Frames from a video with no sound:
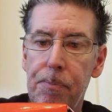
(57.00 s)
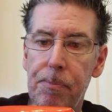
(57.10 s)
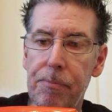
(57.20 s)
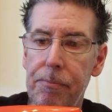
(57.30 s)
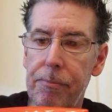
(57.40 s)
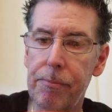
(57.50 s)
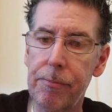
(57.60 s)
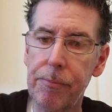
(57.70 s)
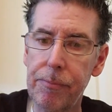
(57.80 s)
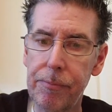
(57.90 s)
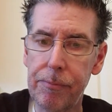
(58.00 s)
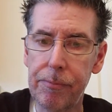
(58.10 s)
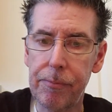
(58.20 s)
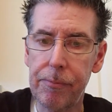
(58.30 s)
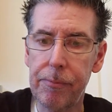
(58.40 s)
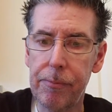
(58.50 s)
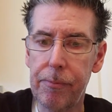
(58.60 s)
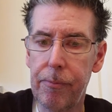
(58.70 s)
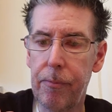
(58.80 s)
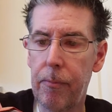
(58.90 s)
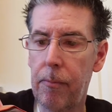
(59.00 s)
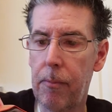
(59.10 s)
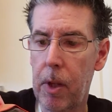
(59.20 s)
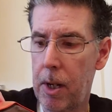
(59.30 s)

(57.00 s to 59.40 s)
No one is speaking in this clip.